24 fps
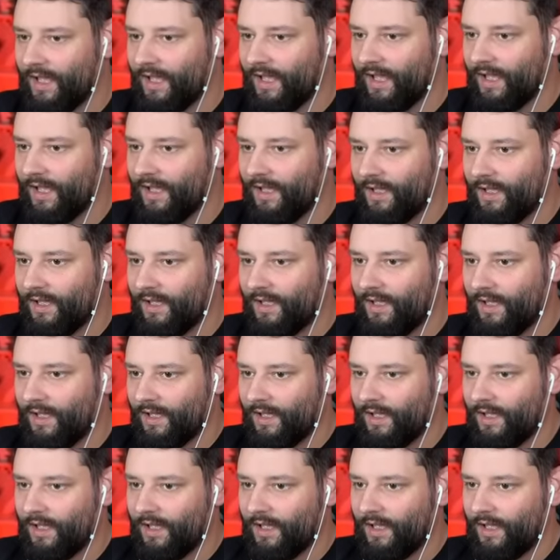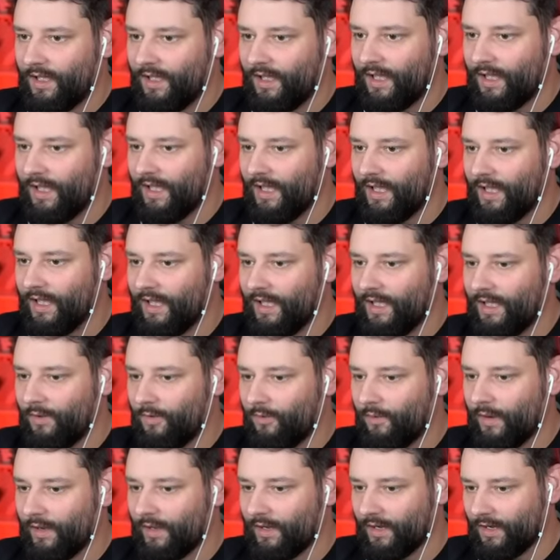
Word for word: ha ha. oh, hang